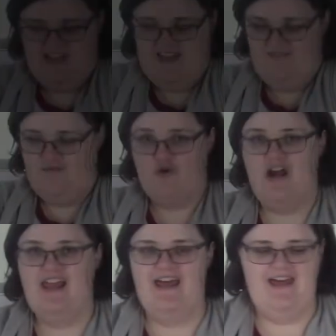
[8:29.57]
And
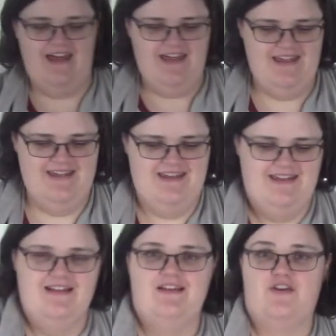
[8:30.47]
voila,
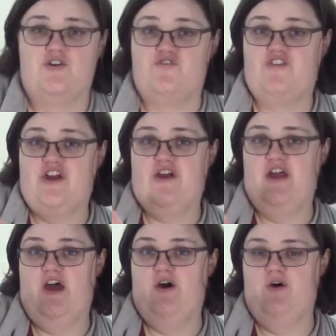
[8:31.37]
your very
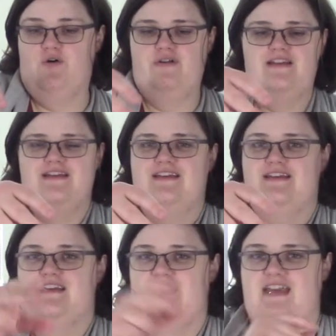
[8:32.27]
own
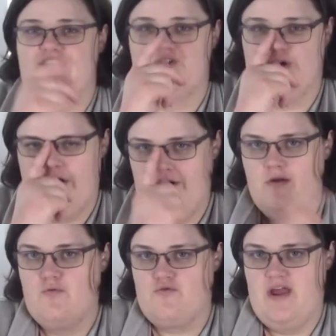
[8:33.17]

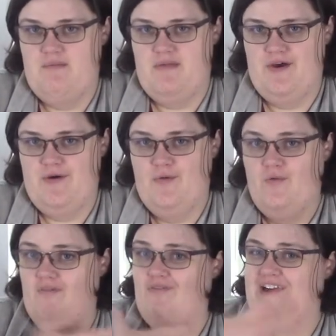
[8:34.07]
indoor rainbow.
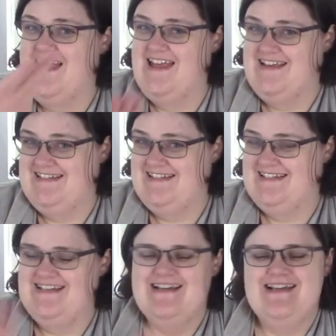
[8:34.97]

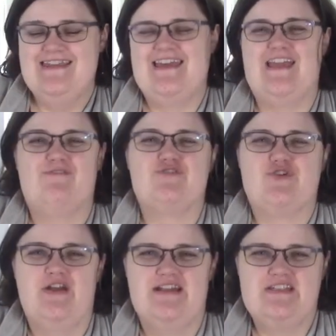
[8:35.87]
Thank you for
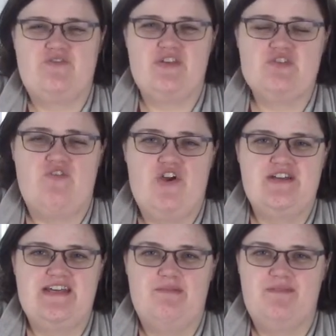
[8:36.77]
joining us for this
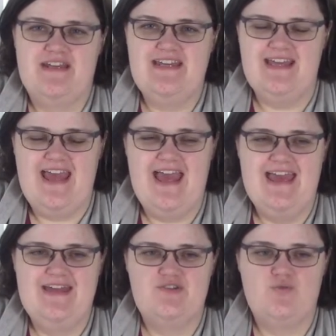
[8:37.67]
fairy tale picnic,
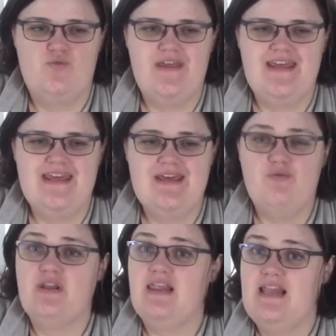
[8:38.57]
and we
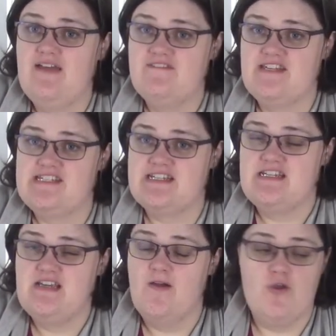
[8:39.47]
would love to
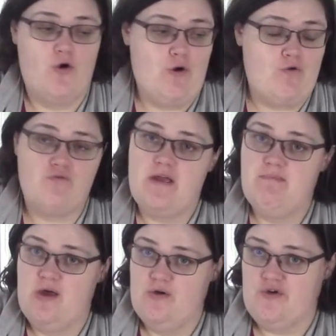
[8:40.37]
see your
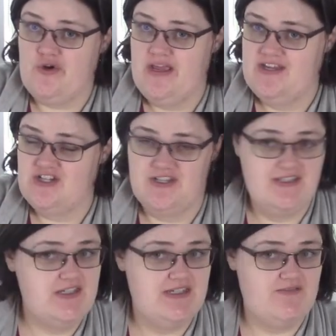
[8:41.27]
rainbow
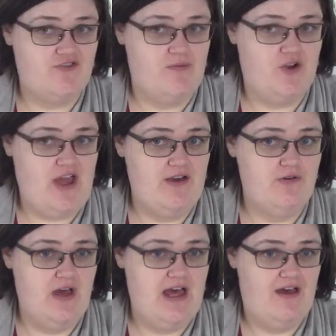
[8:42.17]
creations from your
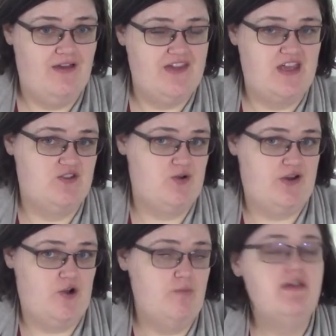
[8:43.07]
house that you do
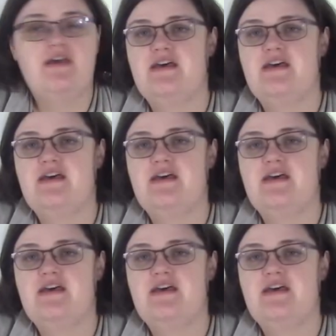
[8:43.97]
at home.